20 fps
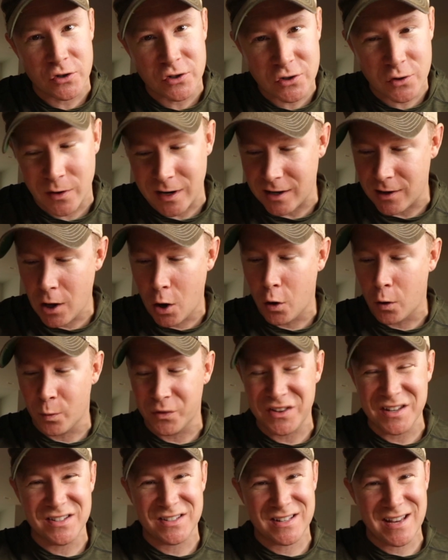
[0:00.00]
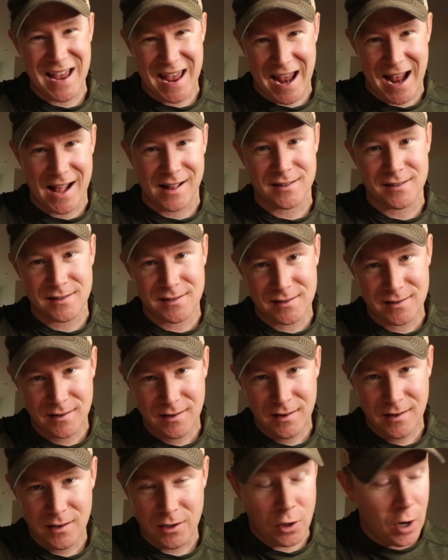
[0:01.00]
streak going with these cans.
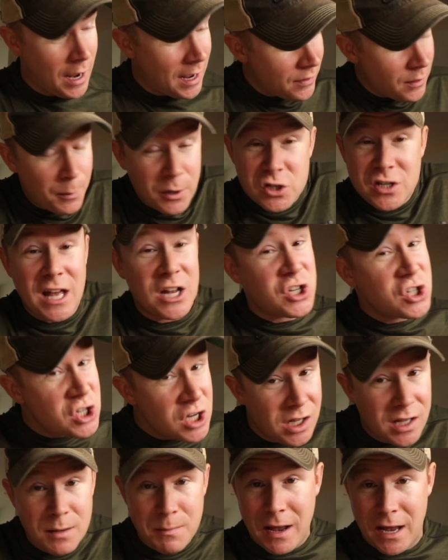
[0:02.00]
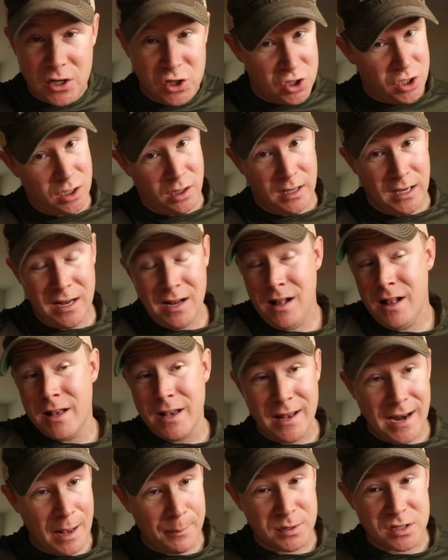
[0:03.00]
You know, I had a bunch of that Chili Man chili
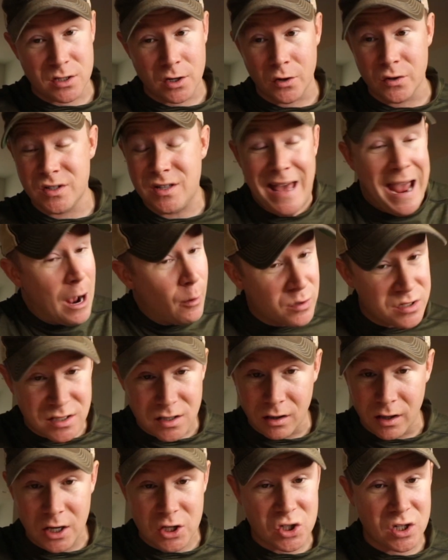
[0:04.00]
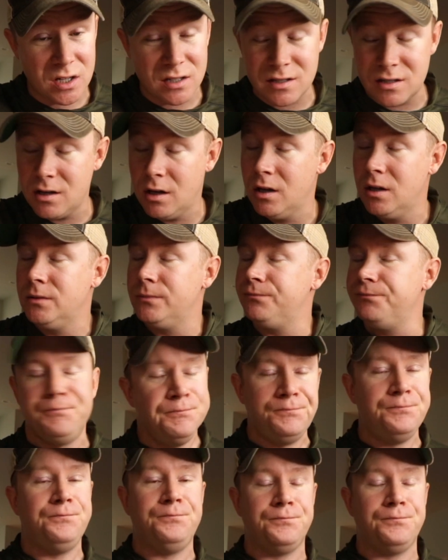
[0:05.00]
in episodes. That was delicious. Mm.